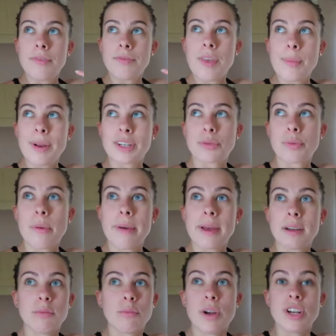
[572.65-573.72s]
Then we had
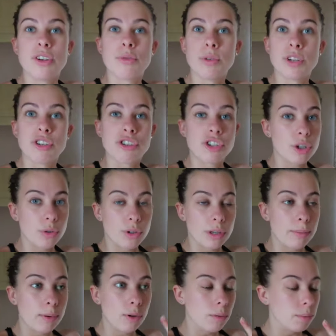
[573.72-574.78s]
swimming, which we just chilled in
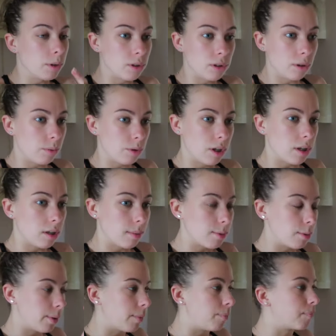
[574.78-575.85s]
the pool because no one turned up
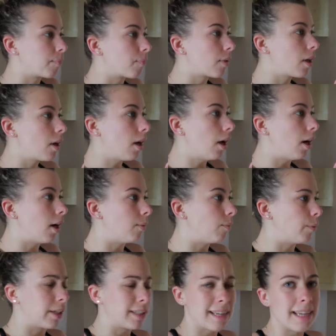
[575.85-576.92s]
to it. Um,
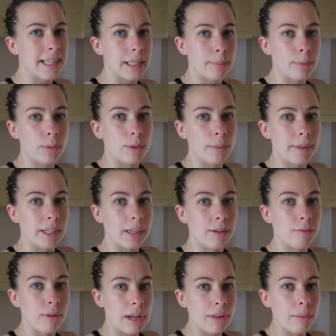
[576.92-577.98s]
when I say in the pool, I mean
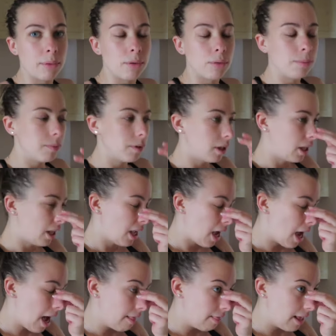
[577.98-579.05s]
like round the pool.
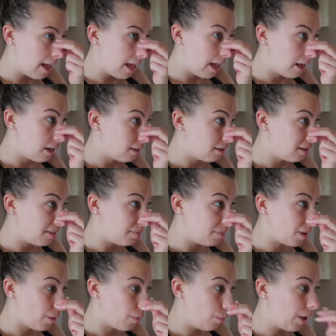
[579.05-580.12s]
And then
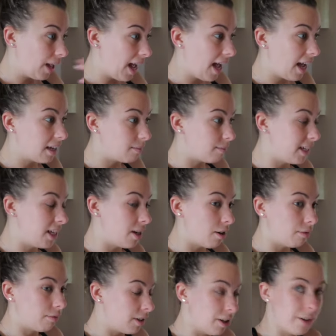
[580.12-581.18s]
we had mini
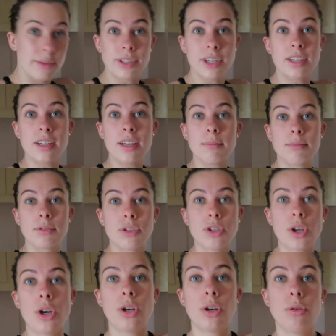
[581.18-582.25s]
golf and no one turned up.
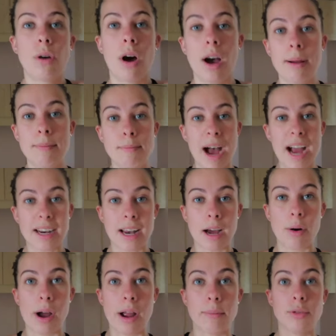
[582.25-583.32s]
So I'm back
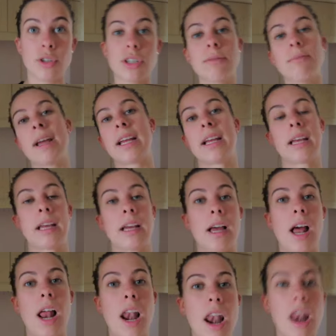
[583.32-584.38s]
now. I am just making
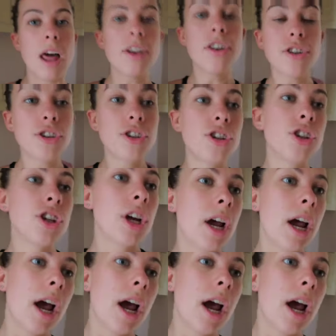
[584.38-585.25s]
lunch.